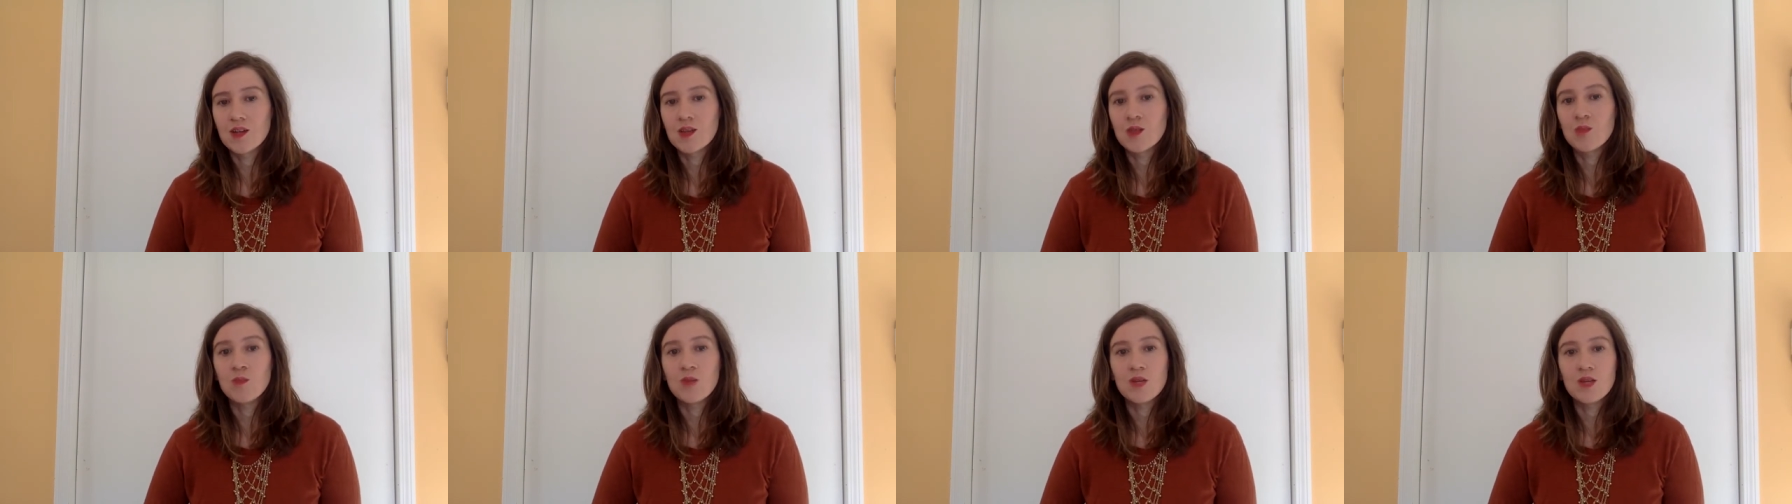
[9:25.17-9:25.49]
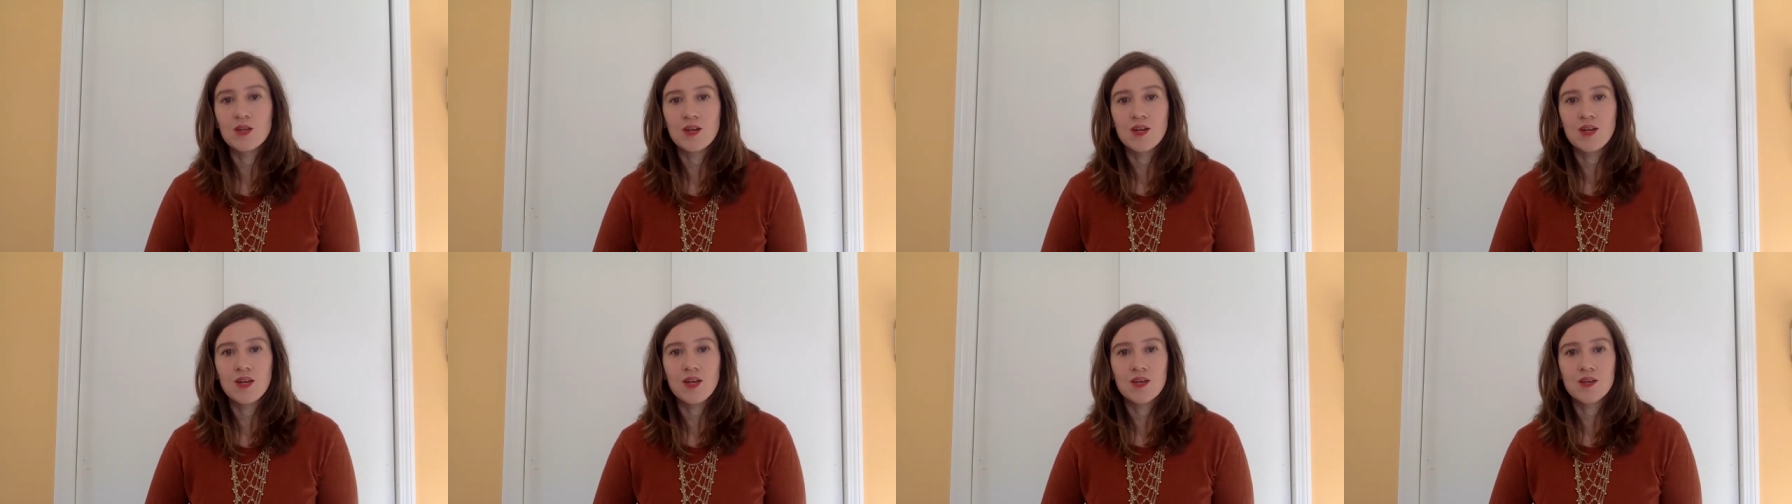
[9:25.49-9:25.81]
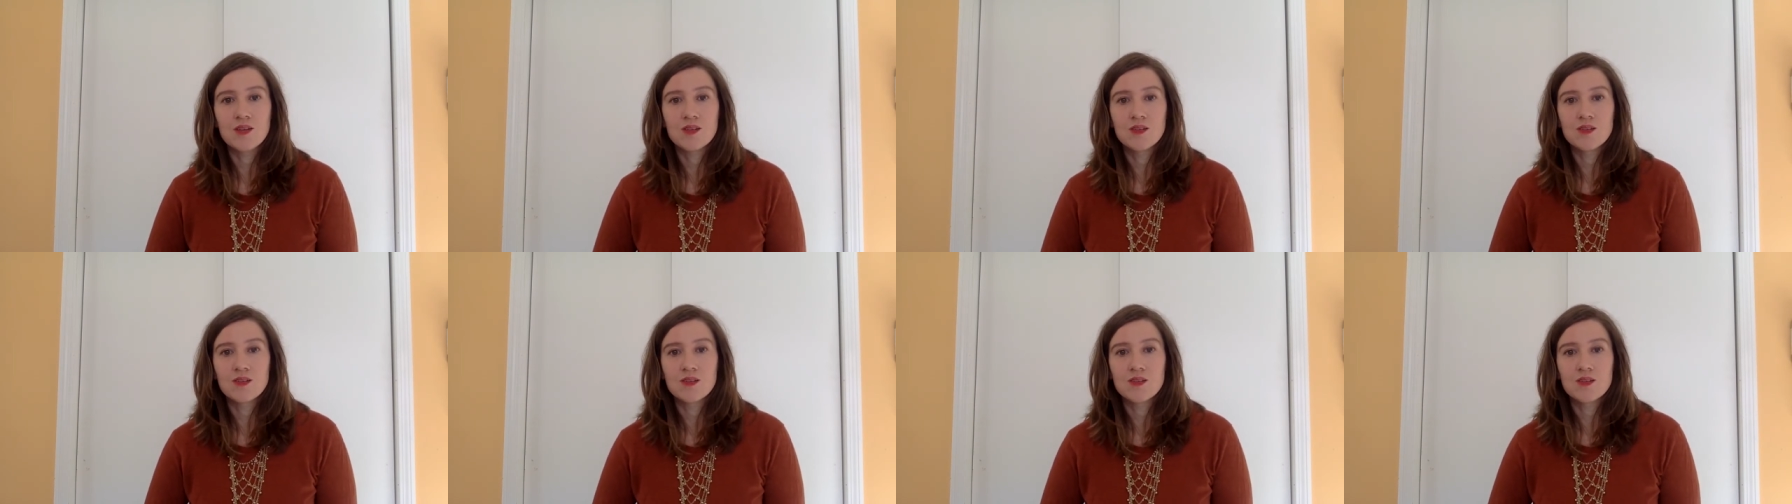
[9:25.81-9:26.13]

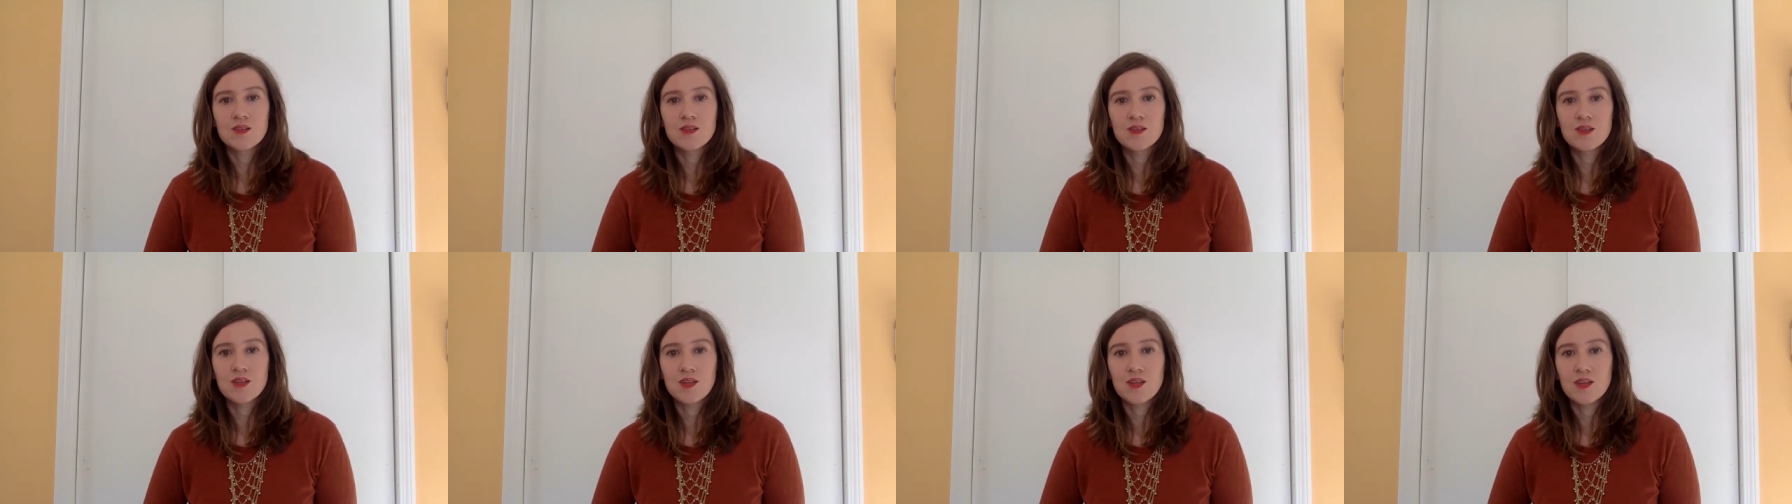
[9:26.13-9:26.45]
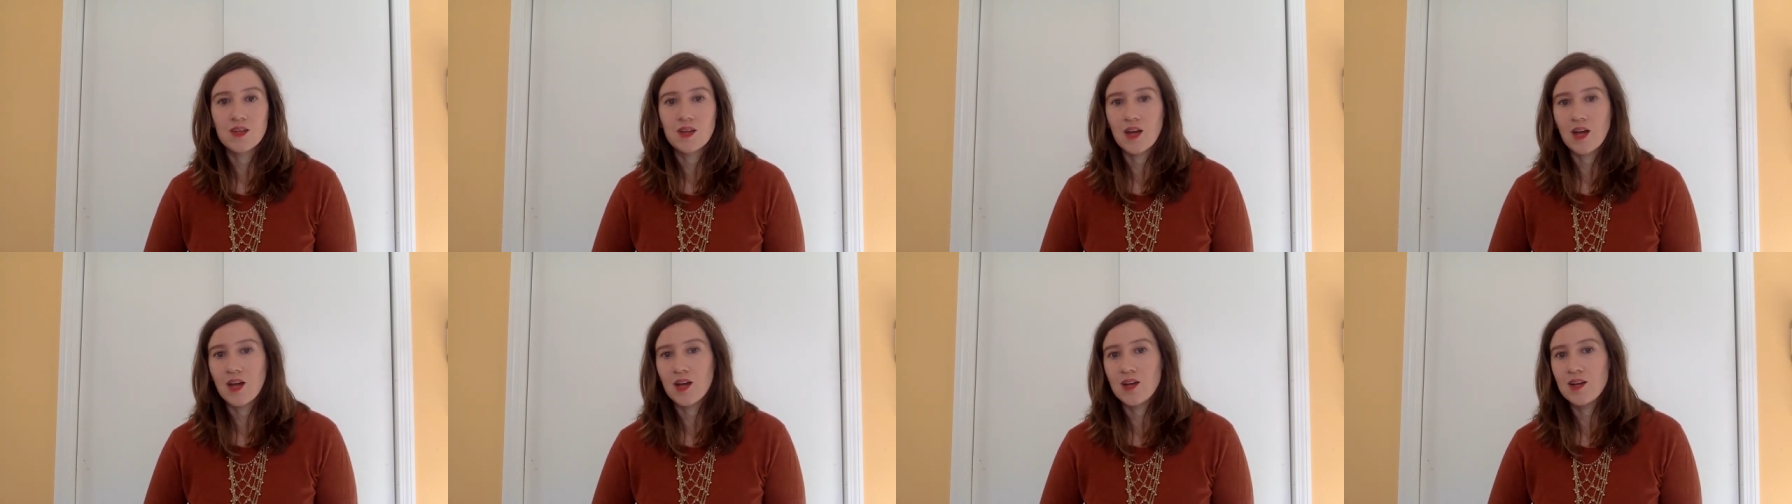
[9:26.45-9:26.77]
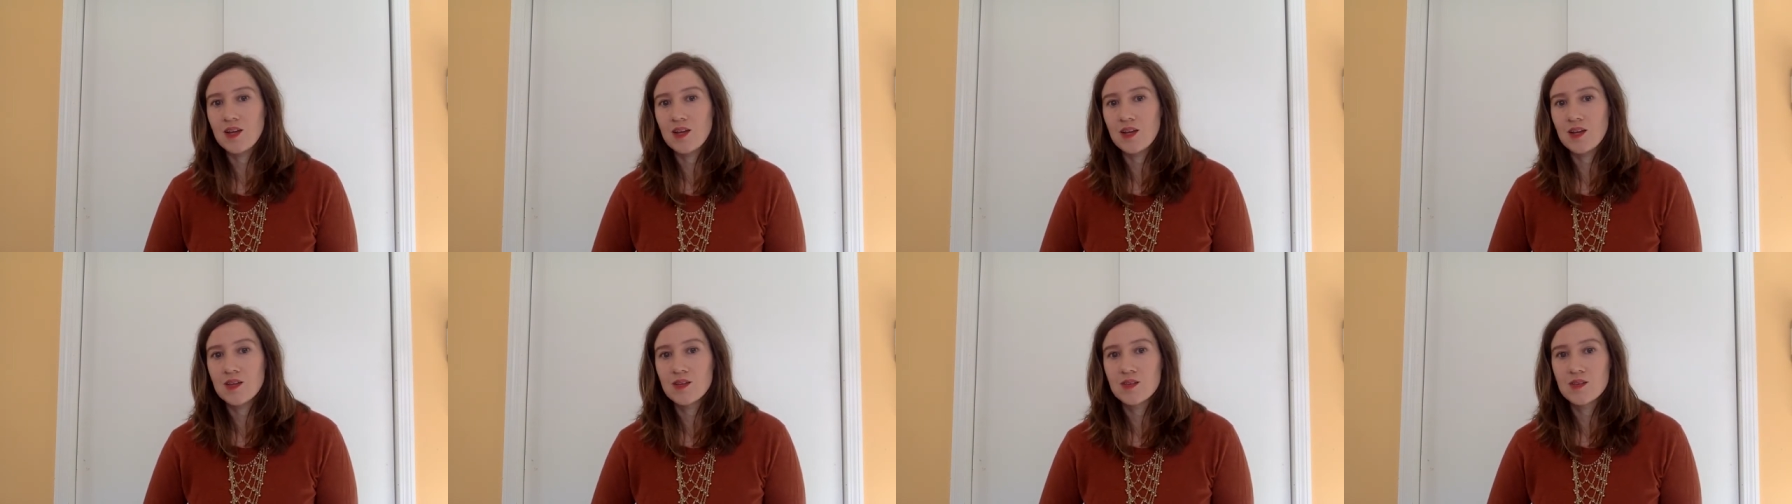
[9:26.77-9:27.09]
communities in the
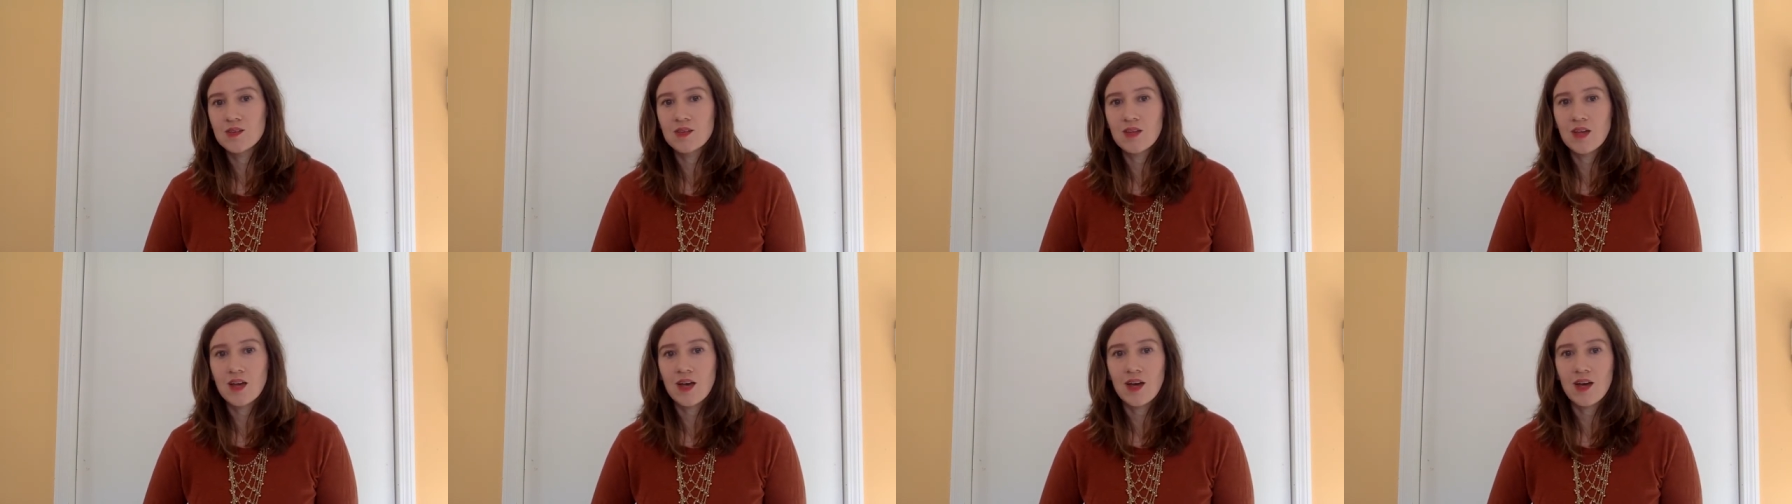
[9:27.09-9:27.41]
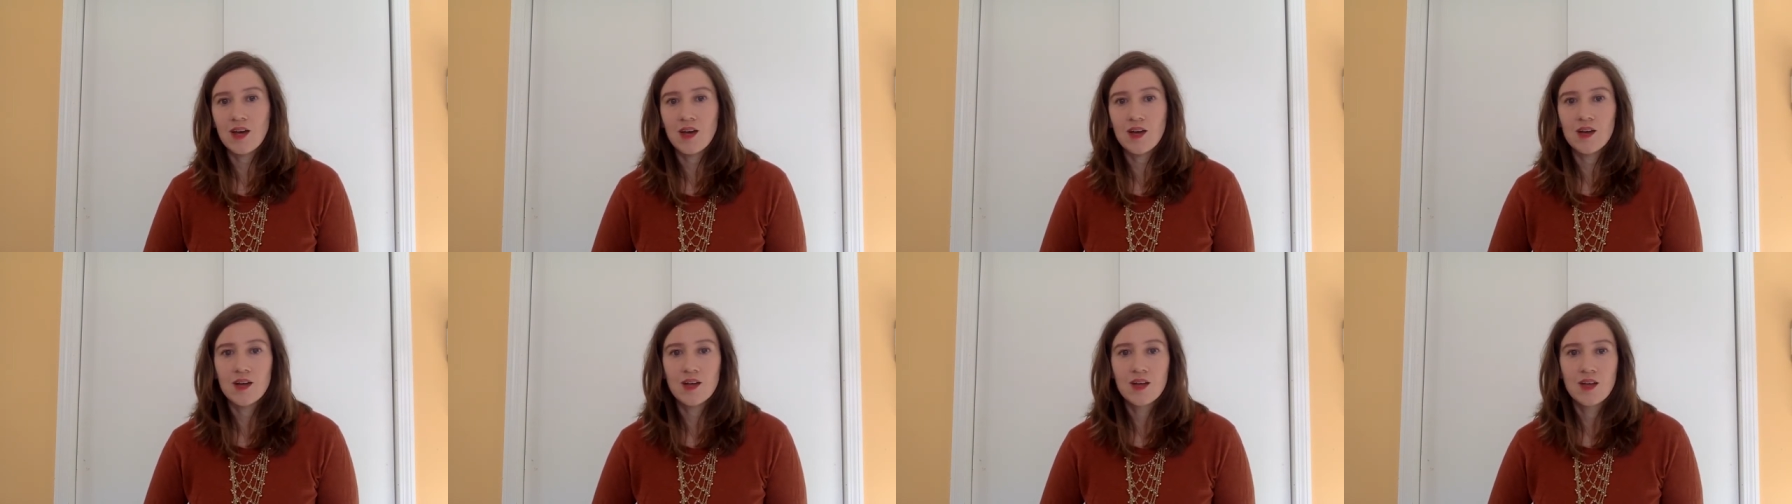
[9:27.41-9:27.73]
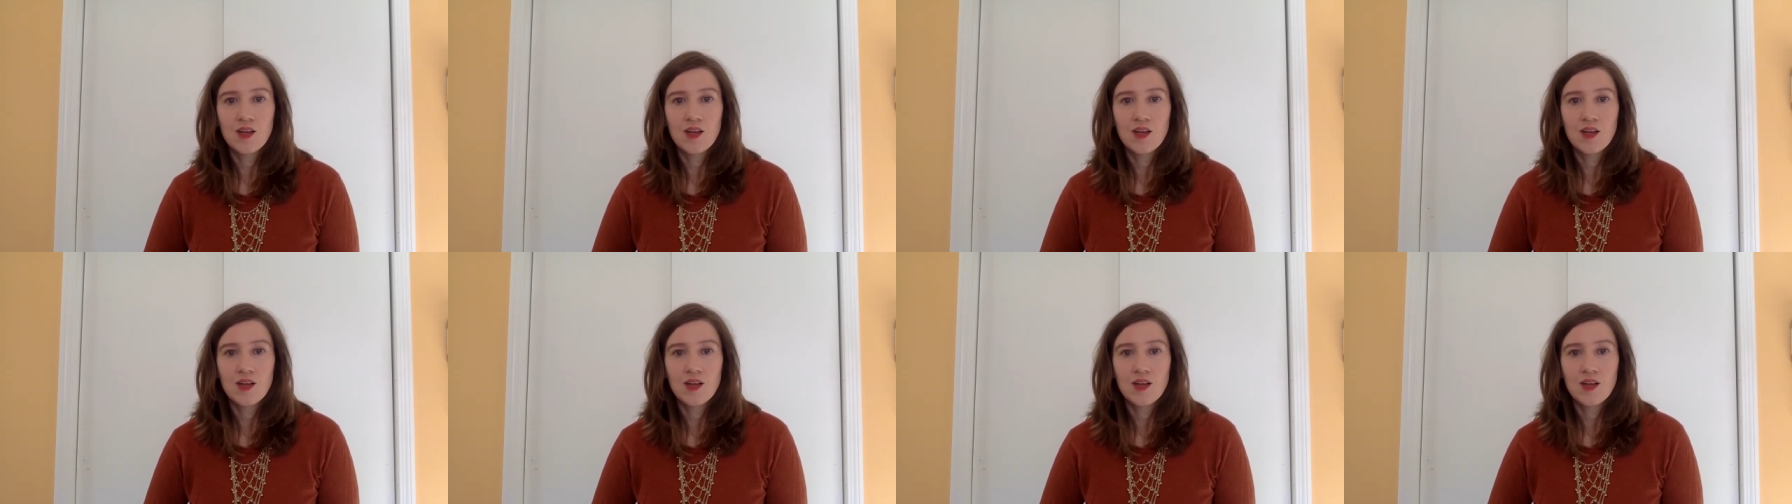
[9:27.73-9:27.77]
90s. I